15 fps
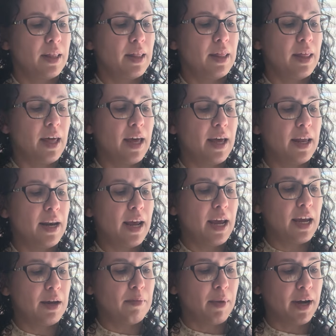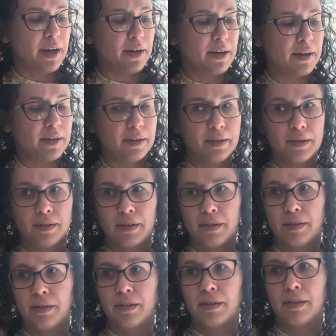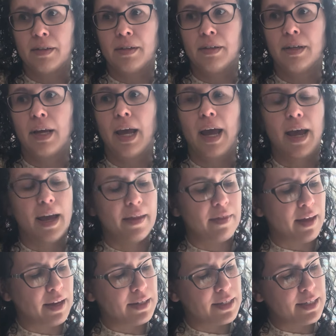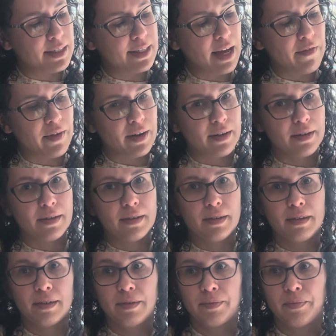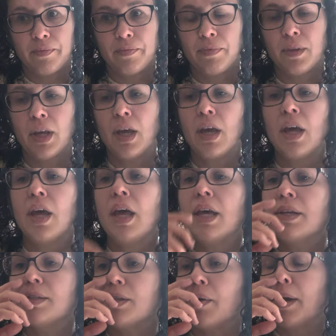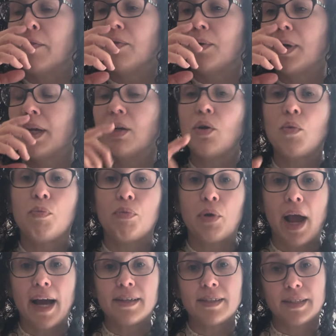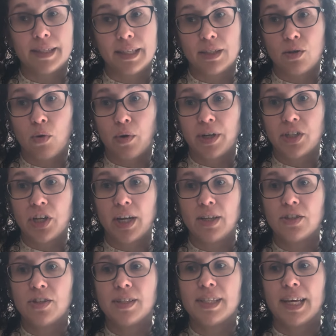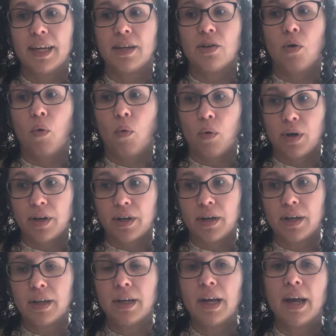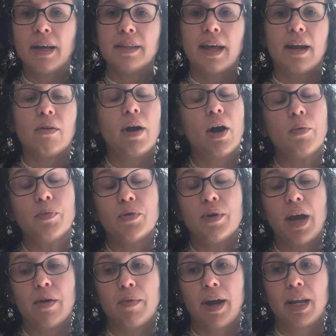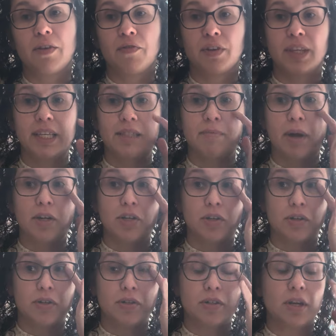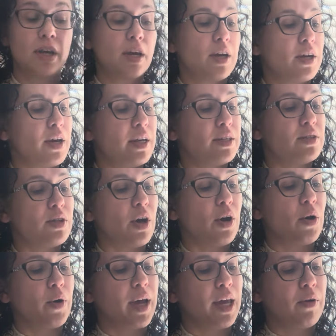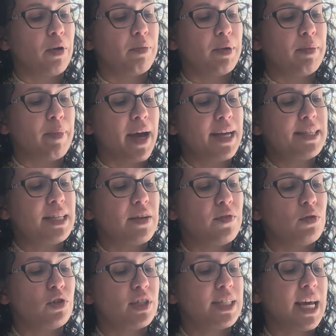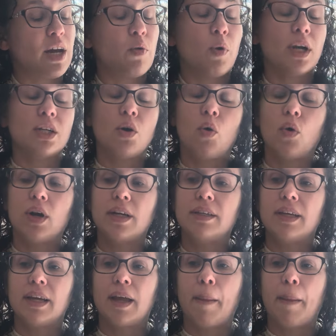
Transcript: then A minor, and then D7. So if you can practice these chord changes in order, that'll help you get ready for these measures. So it would be best if you just take one chord,